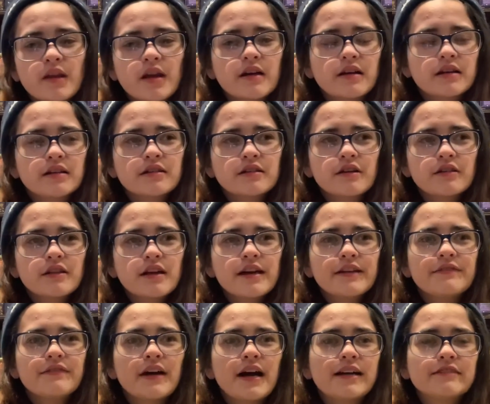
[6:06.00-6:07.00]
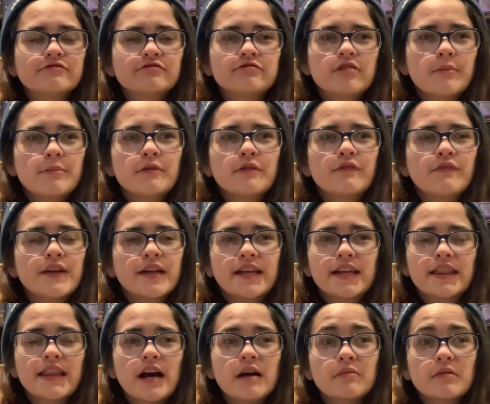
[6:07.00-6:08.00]
because I have trouble thinking
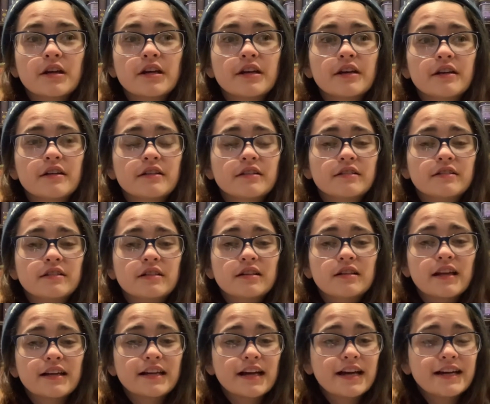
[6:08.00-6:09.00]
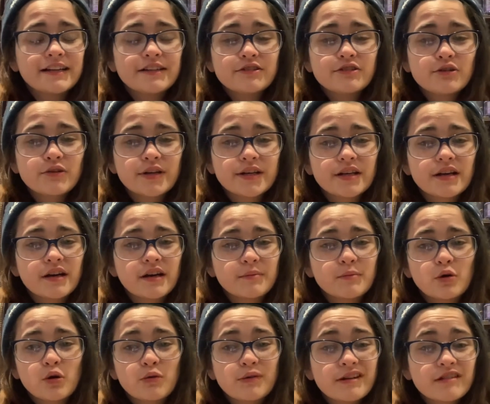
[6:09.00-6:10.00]
that I'm gonna, like, I enjoyed her
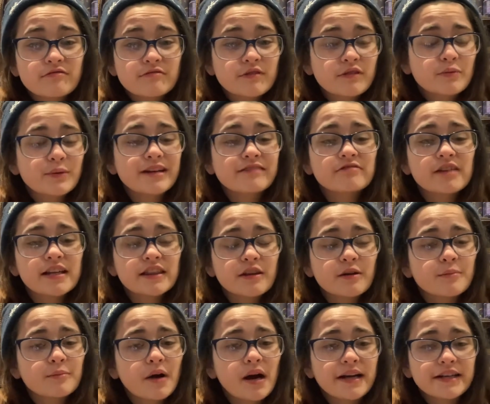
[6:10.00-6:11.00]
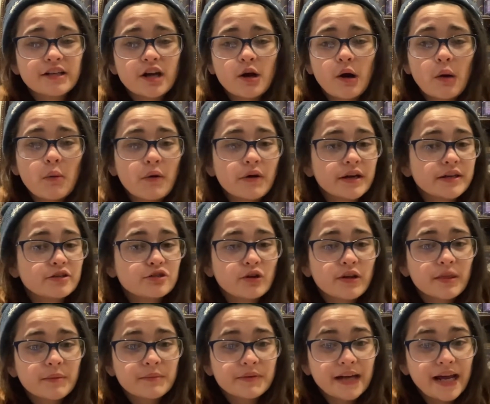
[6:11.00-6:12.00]
more Influence when I read them, but I know I won't enjoy
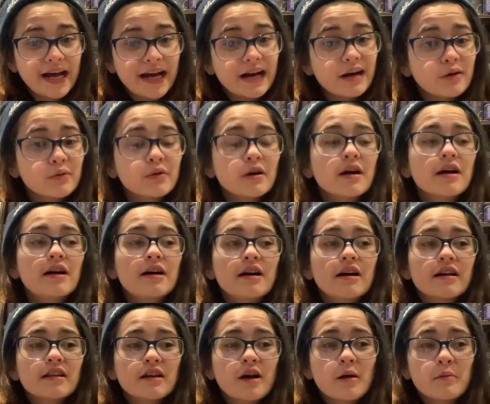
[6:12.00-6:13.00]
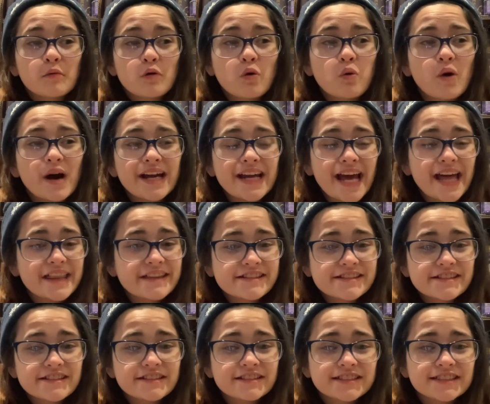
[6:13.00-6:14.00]
them now, so I'm quite
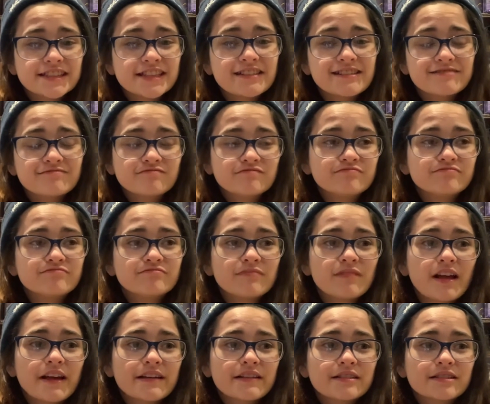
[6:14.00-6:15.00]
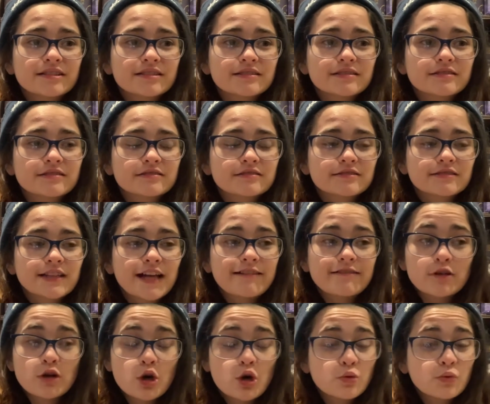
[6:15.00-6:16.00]
hesitant to like carry
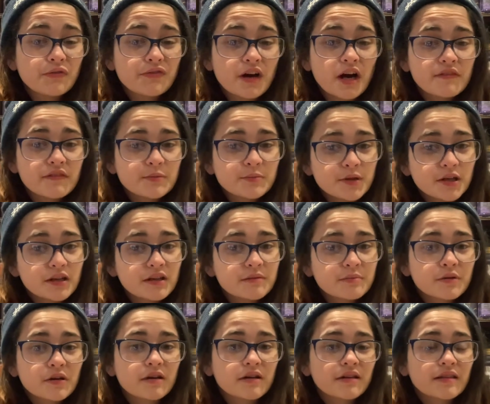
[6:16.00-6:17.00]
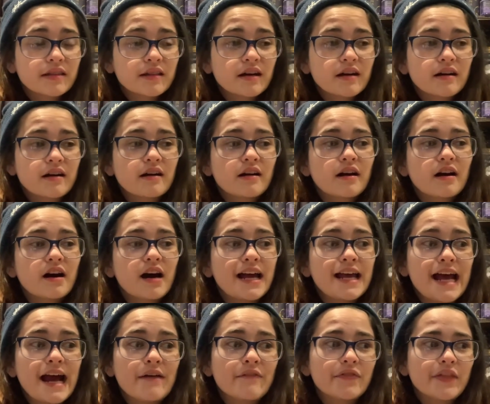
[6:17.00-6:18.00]
on with her other books because I
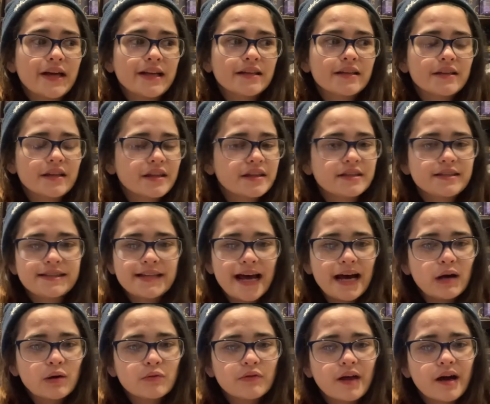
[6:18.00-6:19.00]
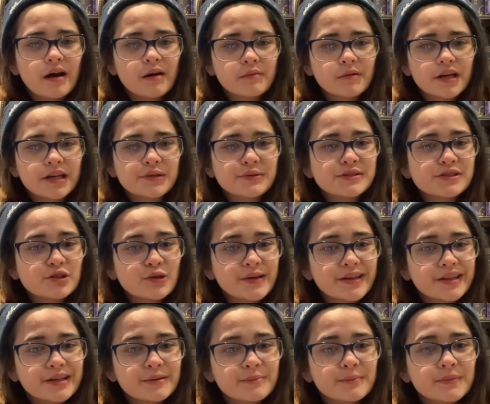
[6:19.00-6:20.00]
have this doubt that I'm gonna enjoy
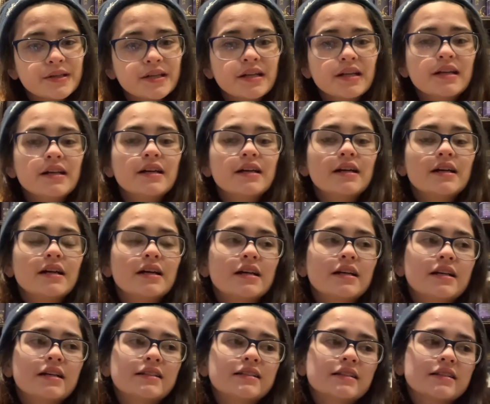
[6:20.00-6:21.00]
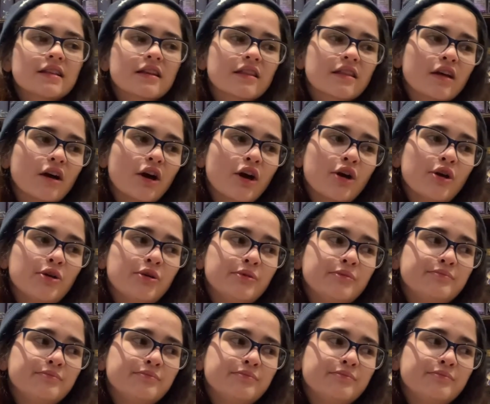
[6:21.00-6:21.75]
them. So